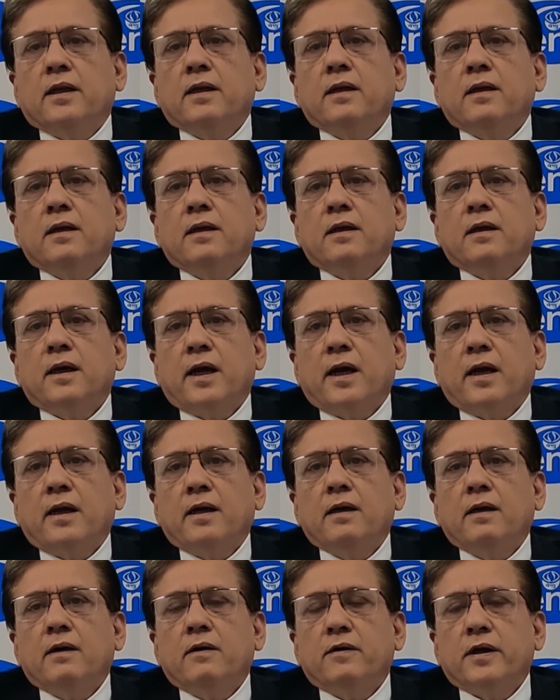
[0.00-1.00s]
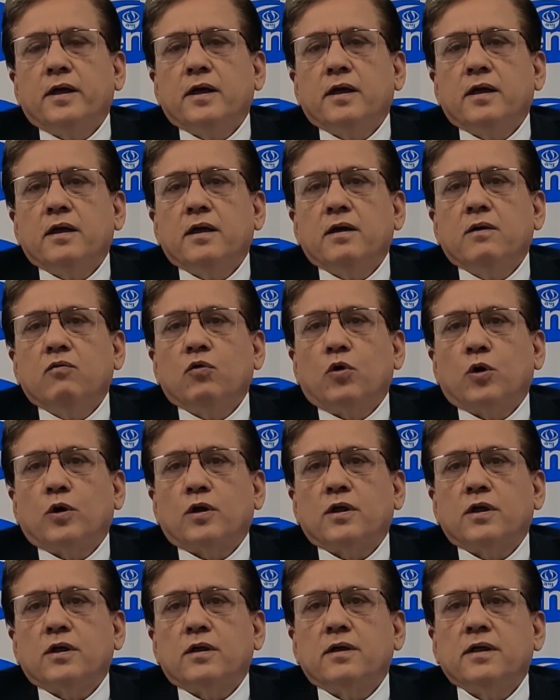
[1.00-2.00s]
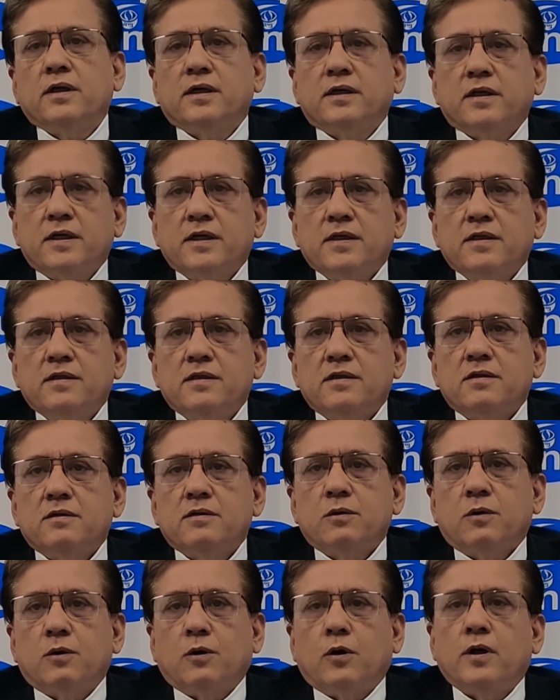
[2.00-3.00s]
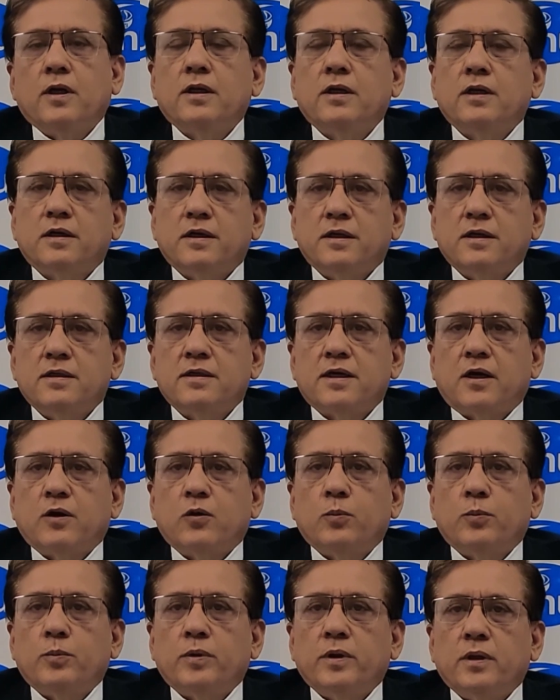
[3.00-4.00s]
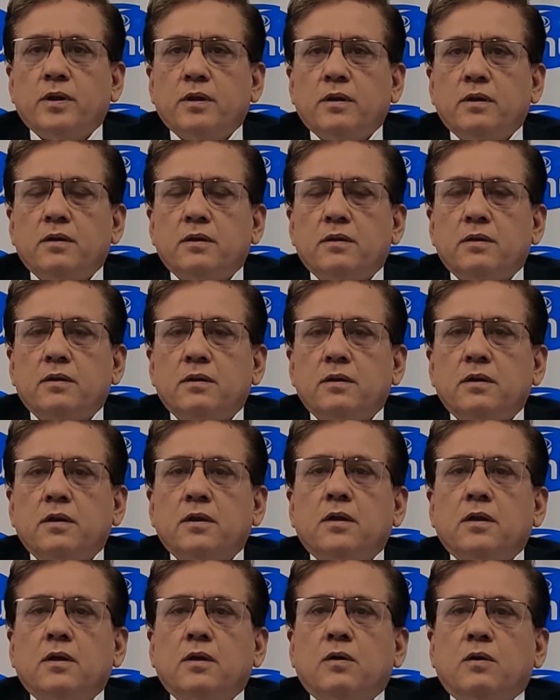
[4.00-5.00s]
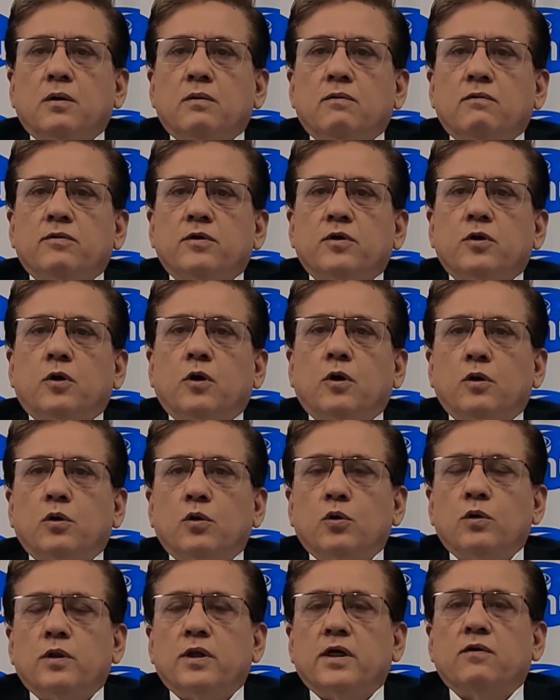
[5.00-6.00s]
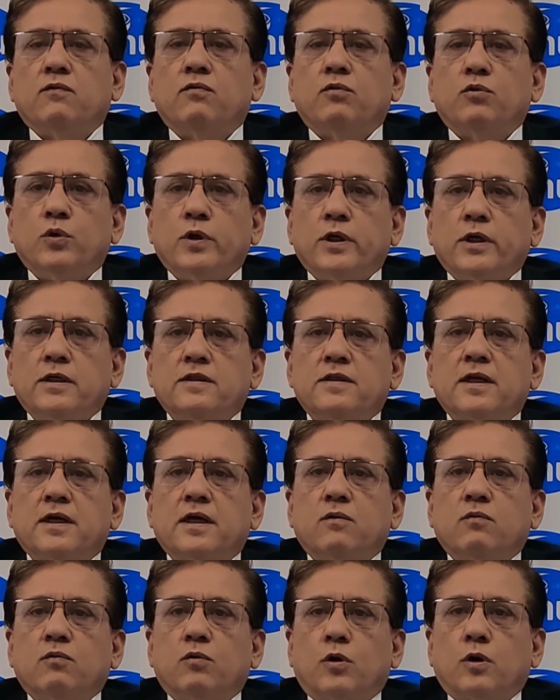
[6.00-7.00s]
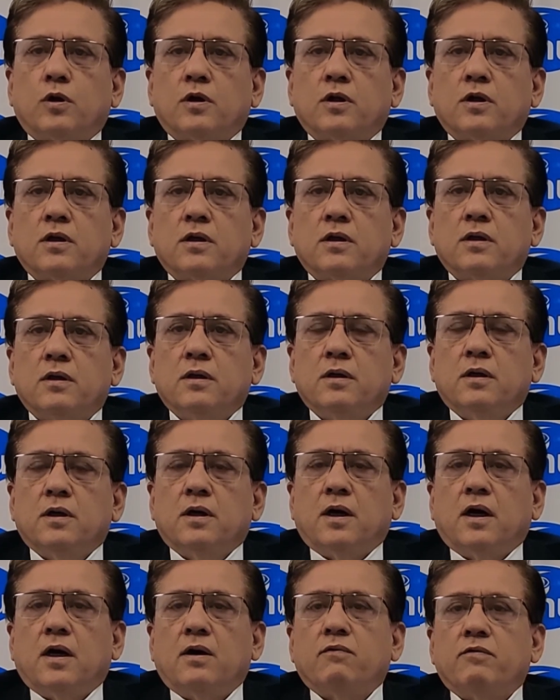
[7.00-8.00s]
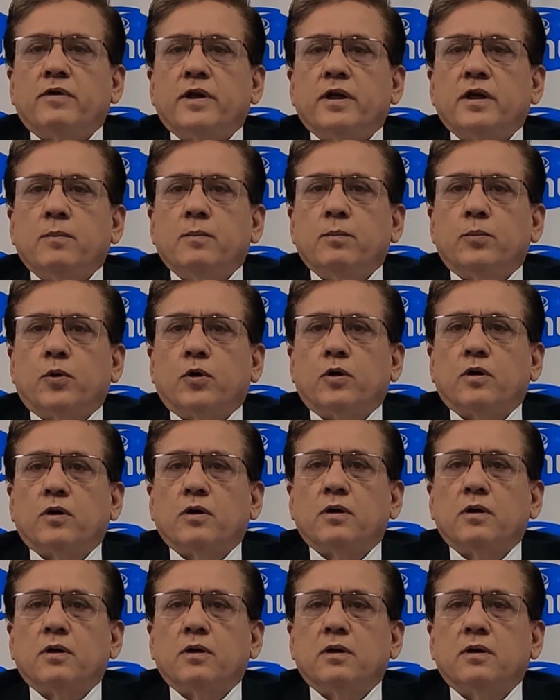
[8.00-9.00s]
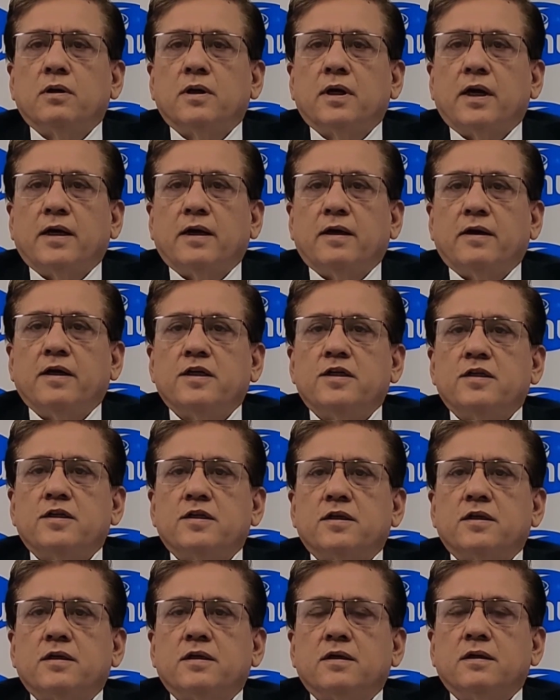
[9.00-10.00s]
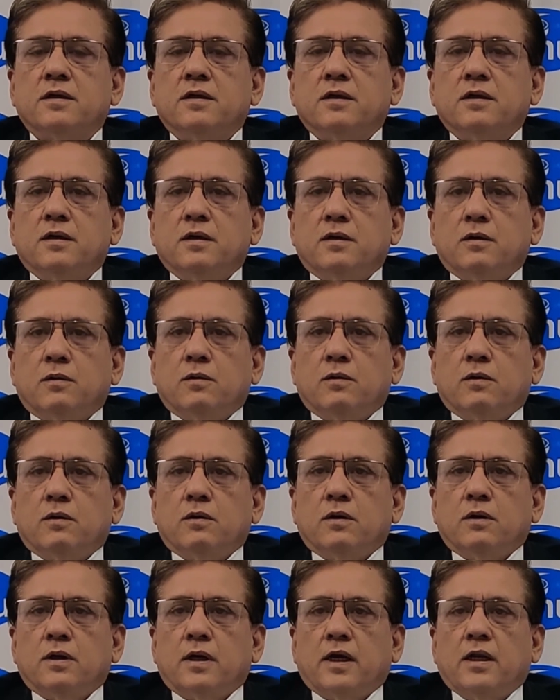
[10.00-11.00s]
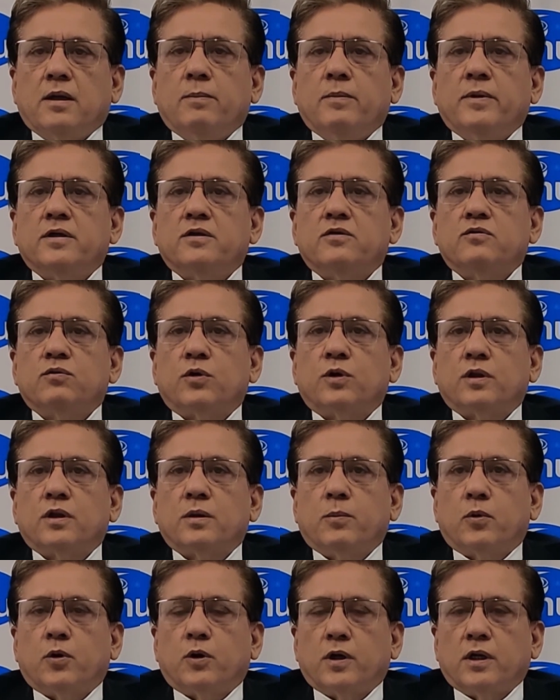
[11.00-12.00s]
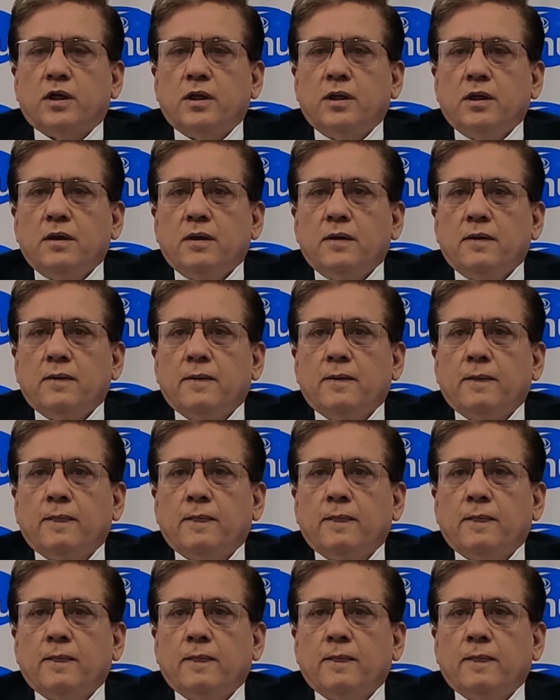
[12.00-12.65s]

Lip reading: Then, can drinking water decrease or increase IOP? We all know that fluids like water are very important hydration elements for the body.